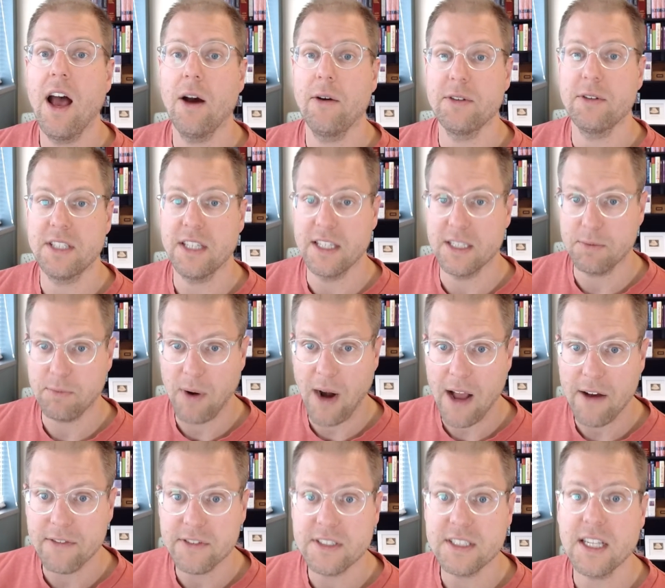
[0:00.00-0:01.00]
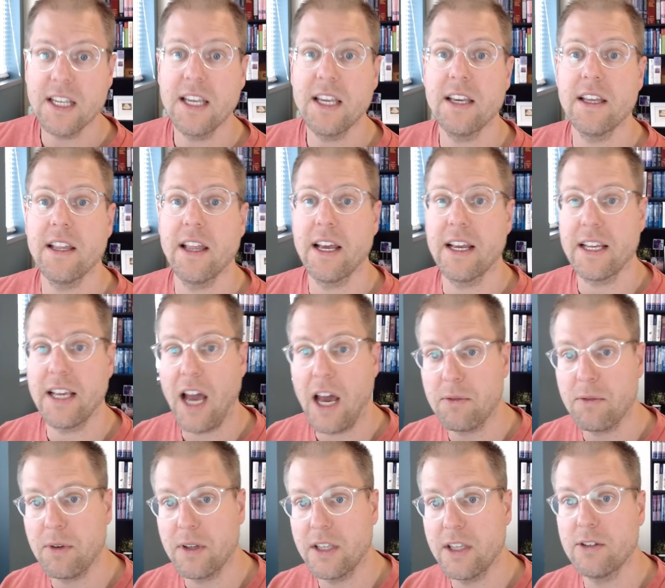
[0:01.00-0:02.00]
We see this prophecy that God
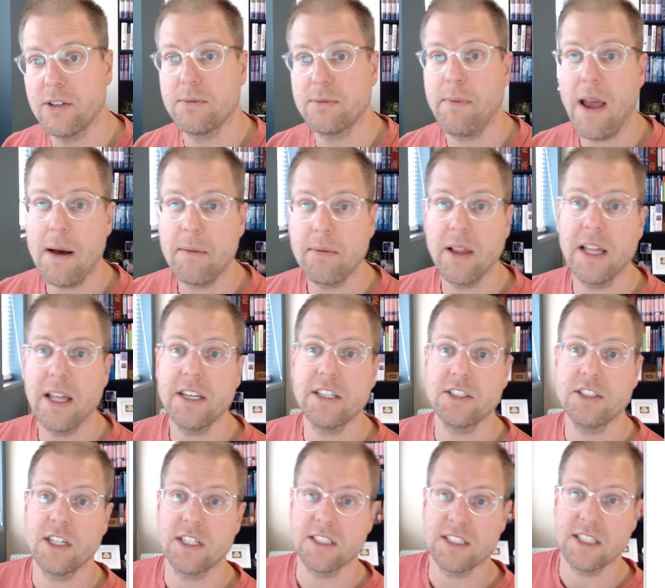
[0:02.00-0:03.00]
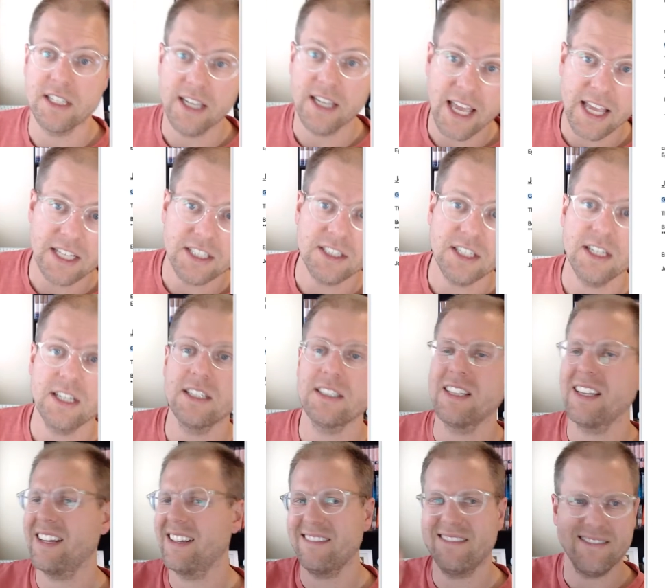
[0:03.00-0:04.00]
will use Babylon to judge the nations,
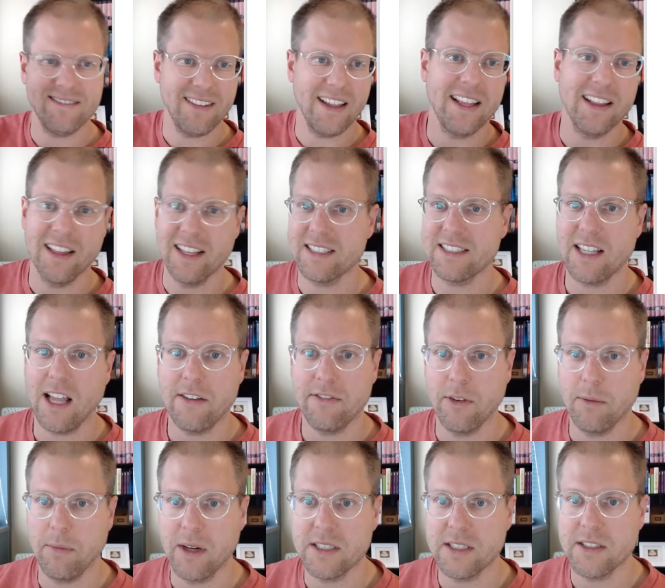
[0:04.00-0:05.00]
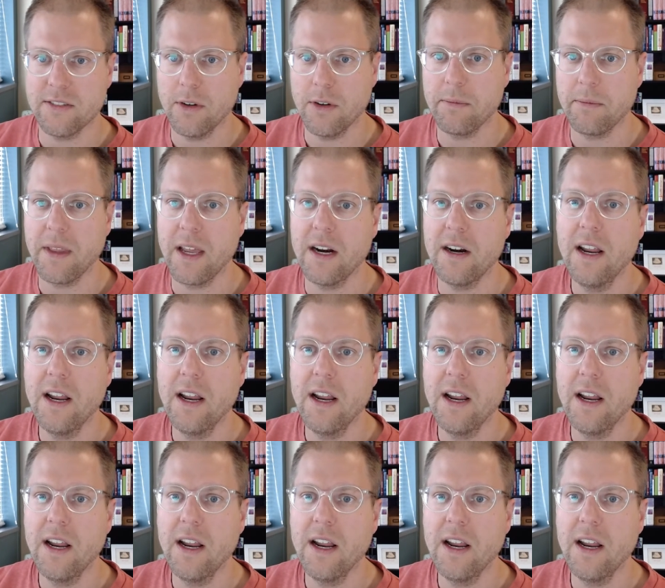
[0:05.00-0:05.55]
and he lists off a bunch of them there.